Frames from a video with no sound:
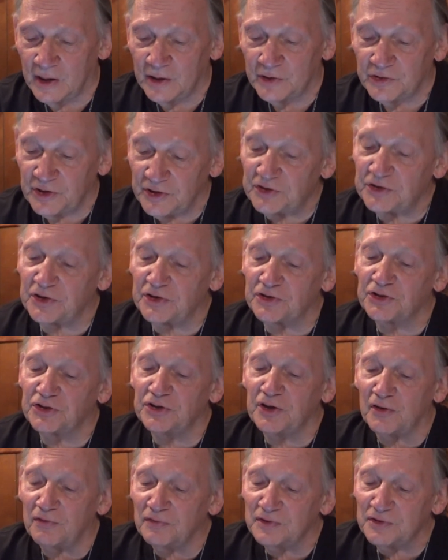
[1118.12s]
Jesus
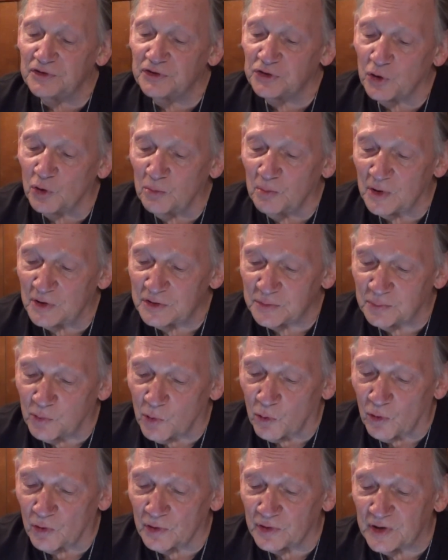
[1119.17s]
suffered so much
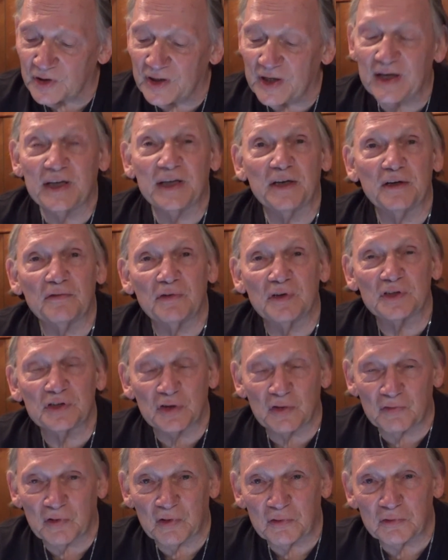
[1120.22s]
more than any of us
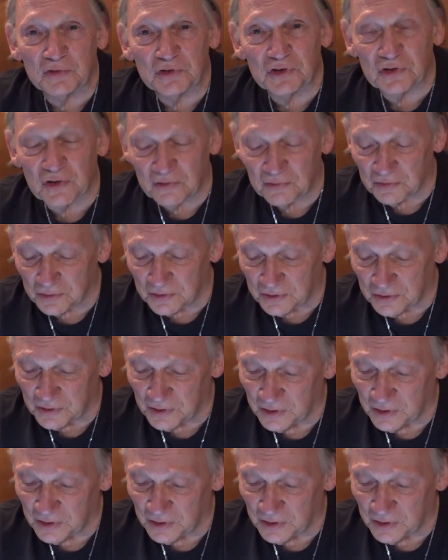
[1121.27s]
have ever suffered.